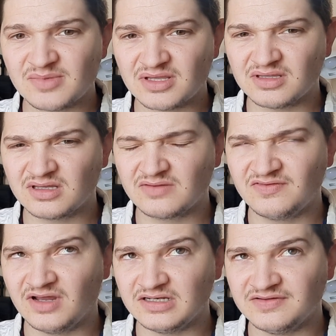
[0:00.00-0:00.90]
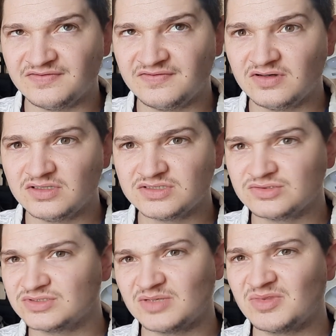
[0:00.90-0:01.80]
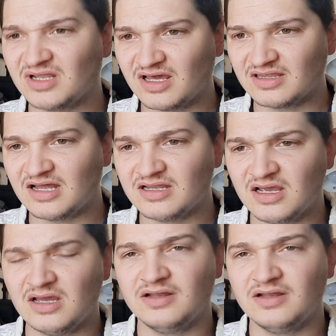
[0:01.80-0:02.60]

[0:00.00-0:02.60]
I think 91st or something like that.